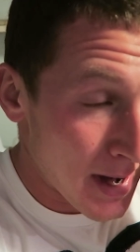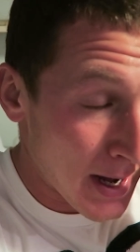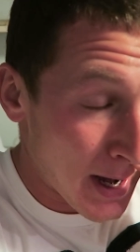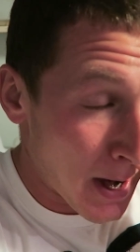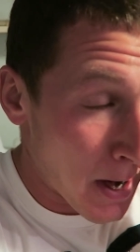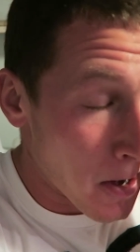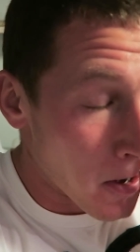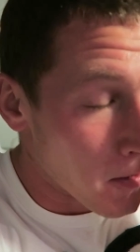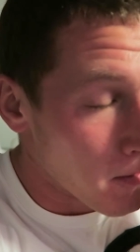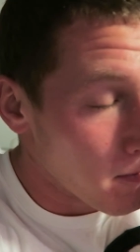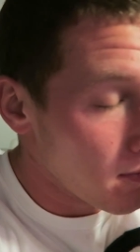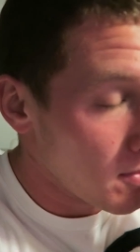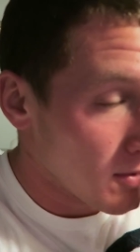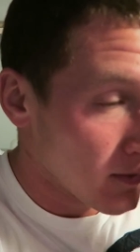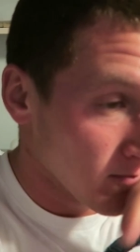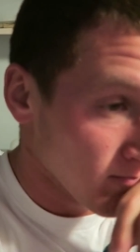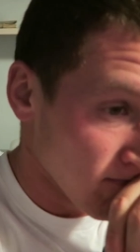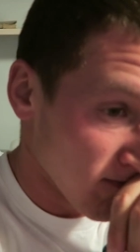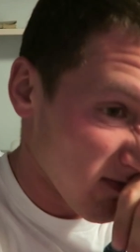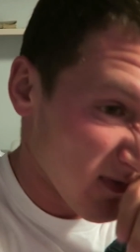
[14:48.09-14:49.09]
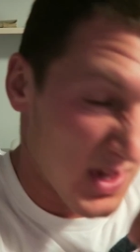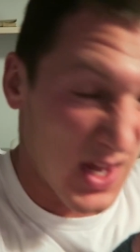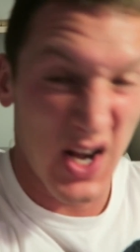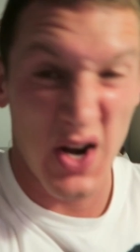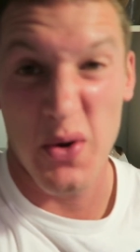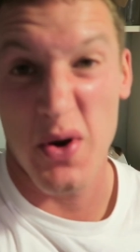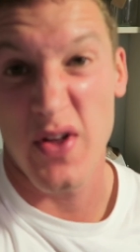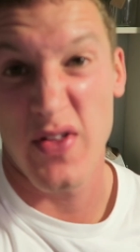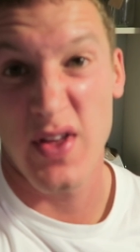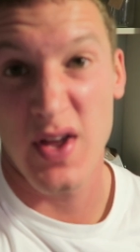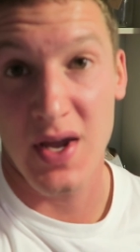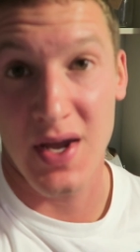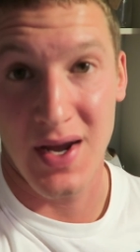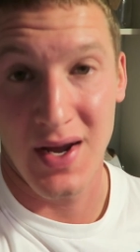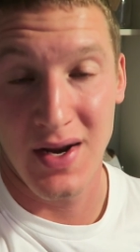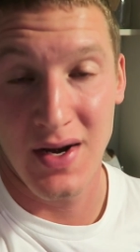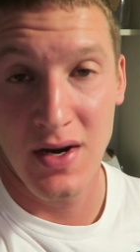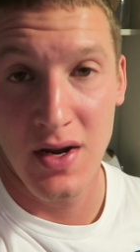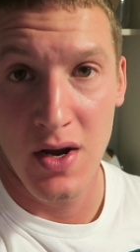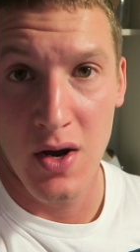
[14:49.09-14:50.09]
back home, and now what you're
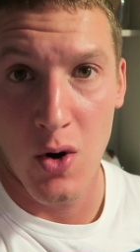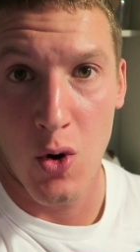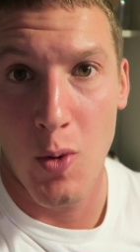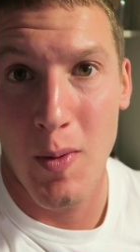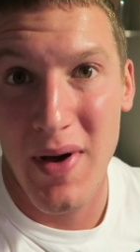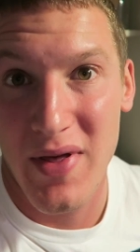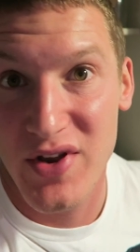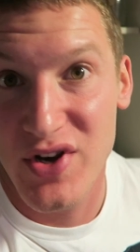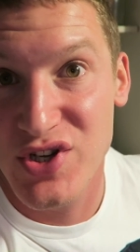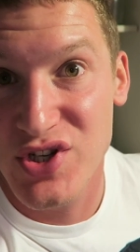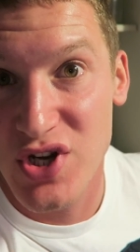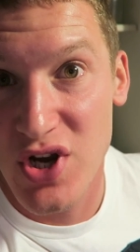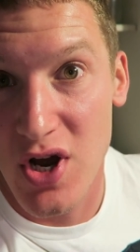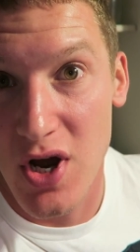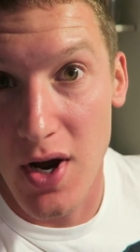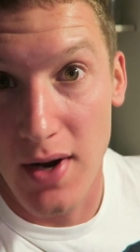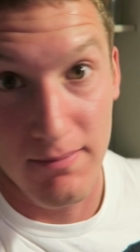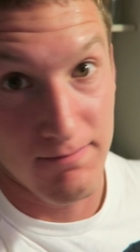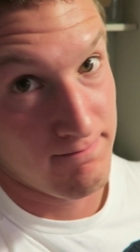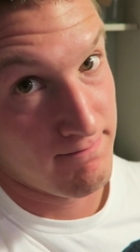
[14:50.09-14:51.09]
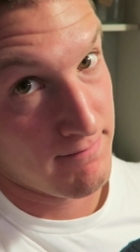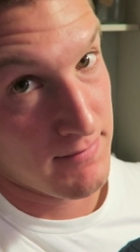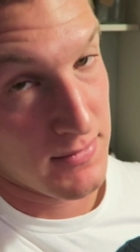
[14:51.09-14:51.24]
thinking, what about the dessert?